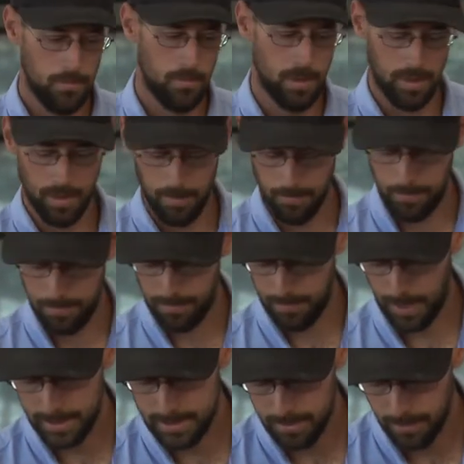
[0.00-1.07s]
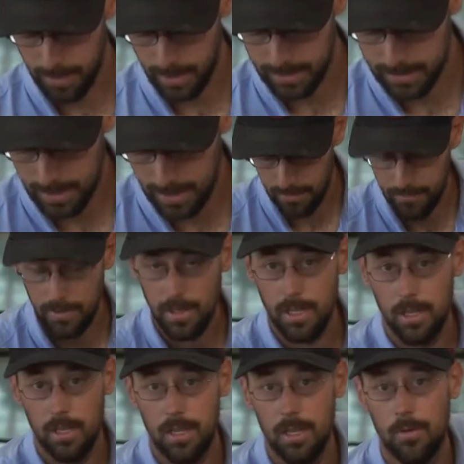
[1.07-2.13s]
But um, that's the biggest feel
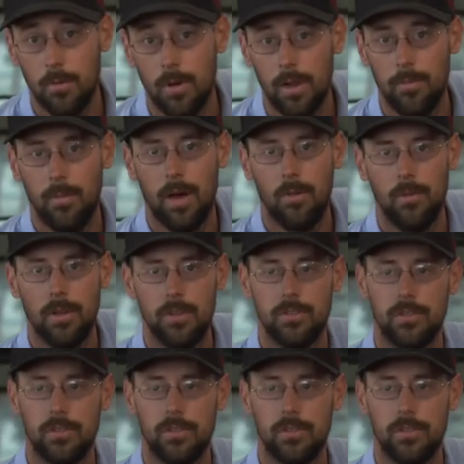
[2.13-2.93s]
like you need to worry about when you